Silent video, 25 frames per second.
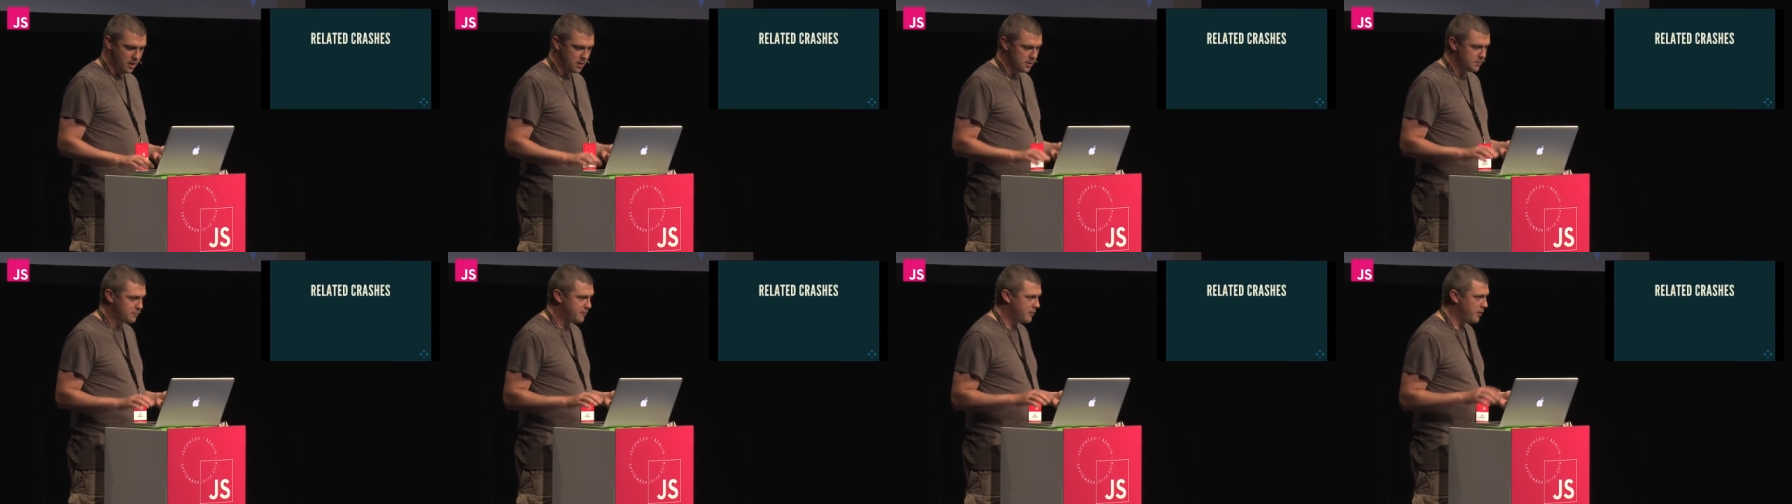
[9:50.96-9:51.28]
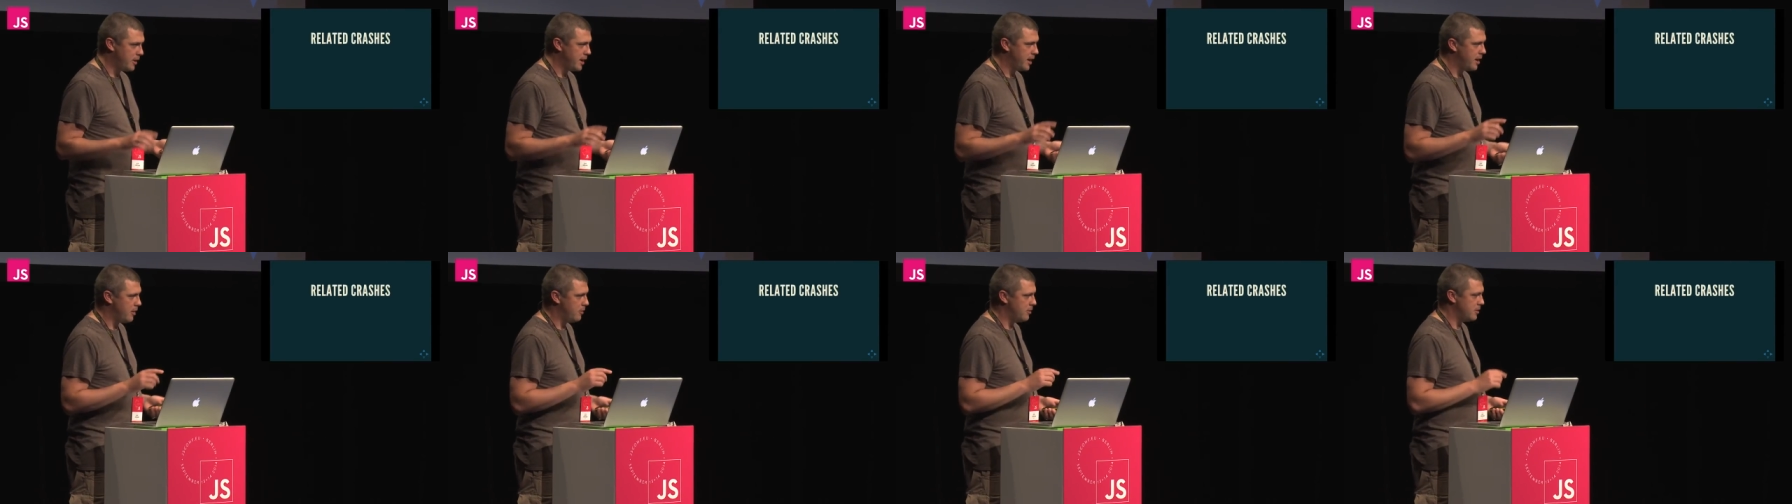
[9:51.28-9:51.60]
Before
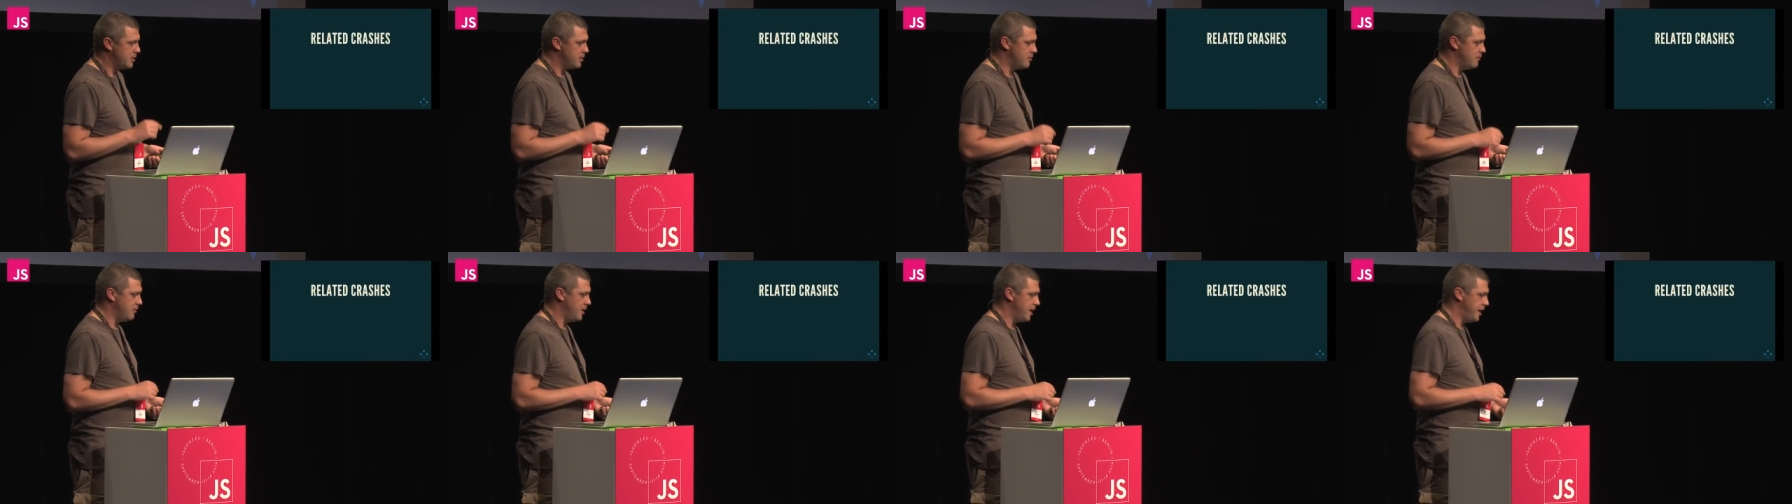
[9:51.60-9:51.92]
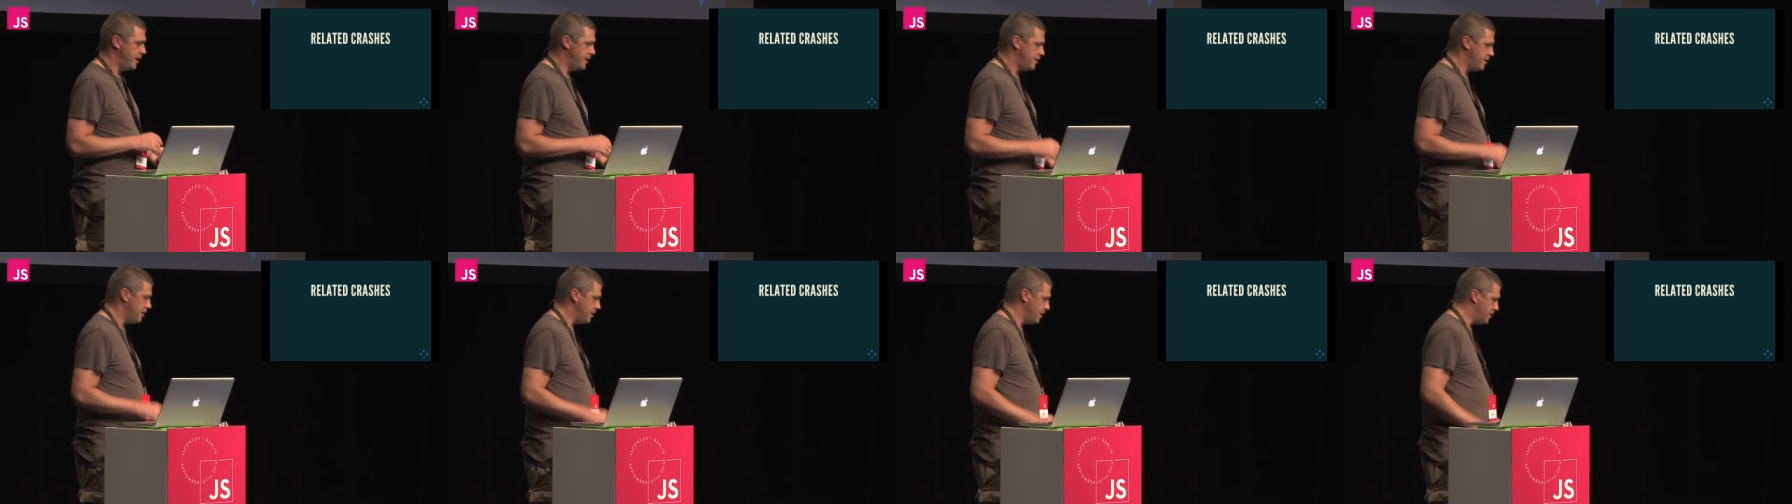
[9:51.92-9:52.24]
I go on to
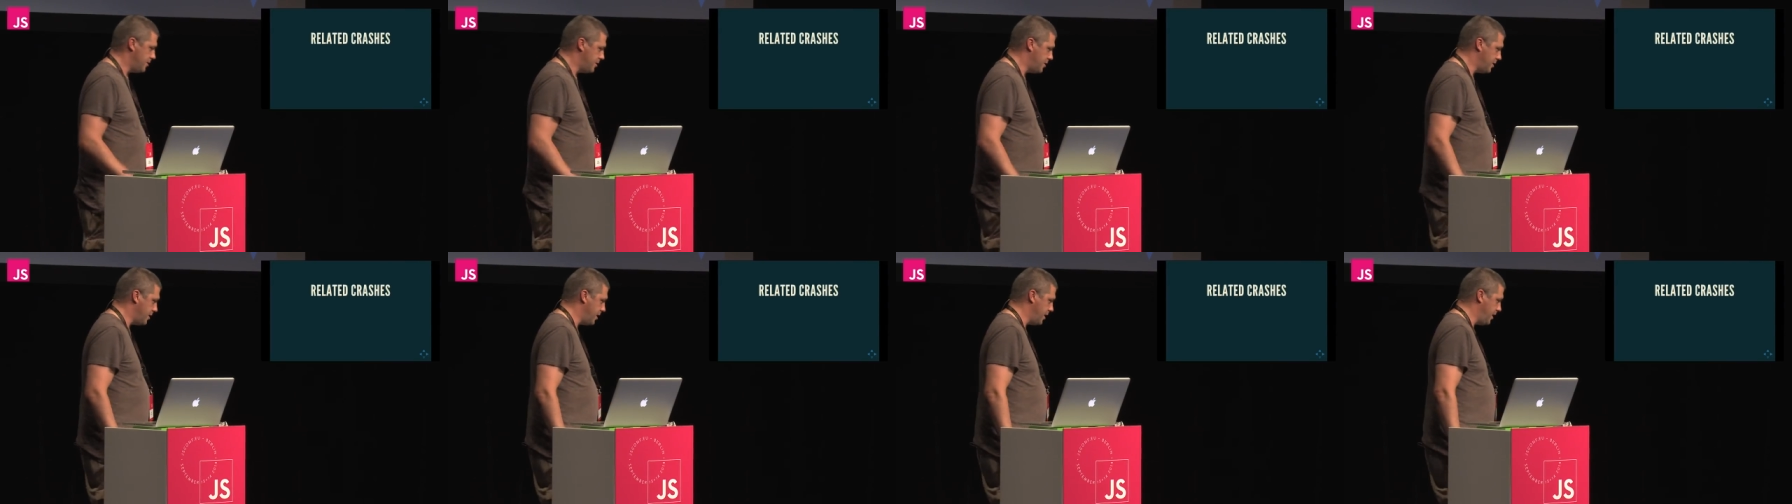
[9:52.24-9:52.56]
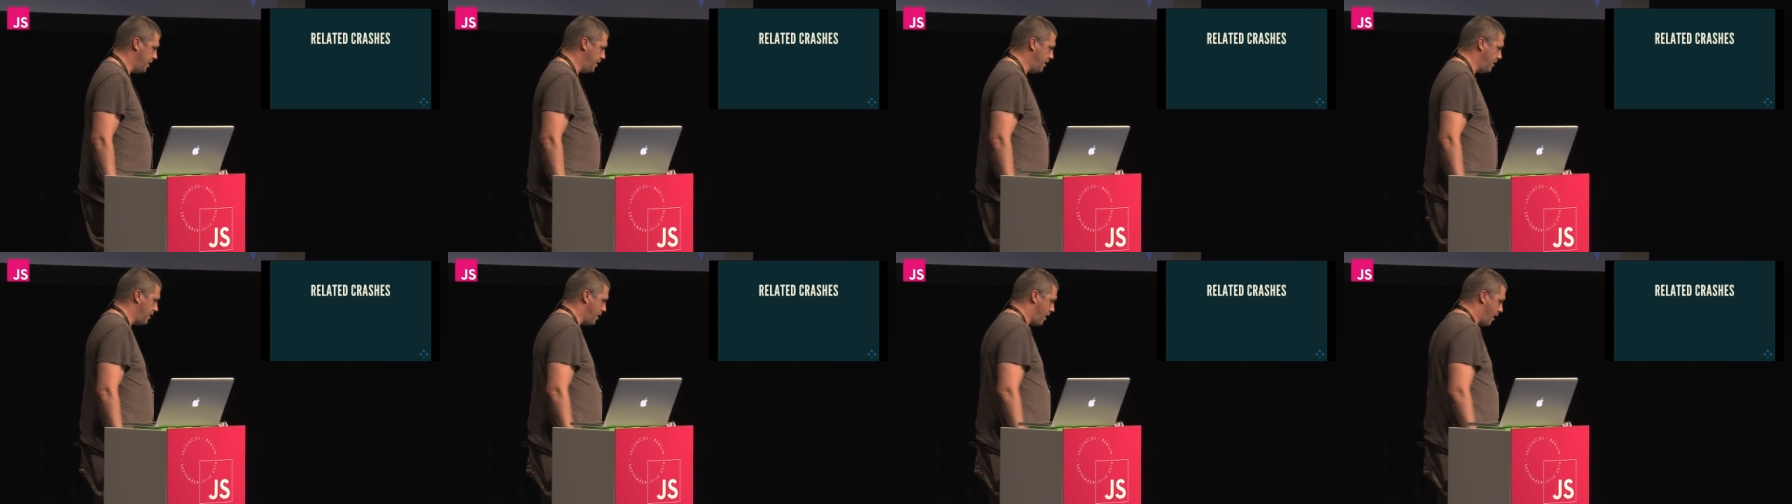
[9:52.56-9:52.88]
relate it to
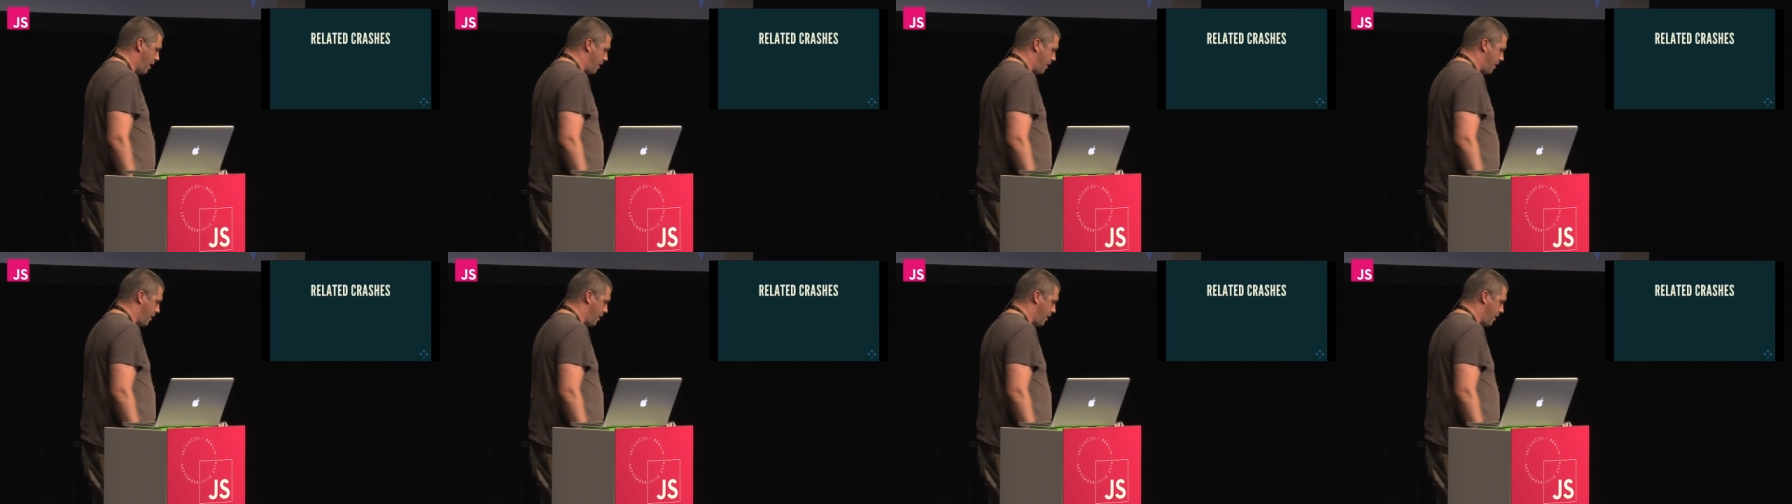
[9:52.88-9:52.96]
the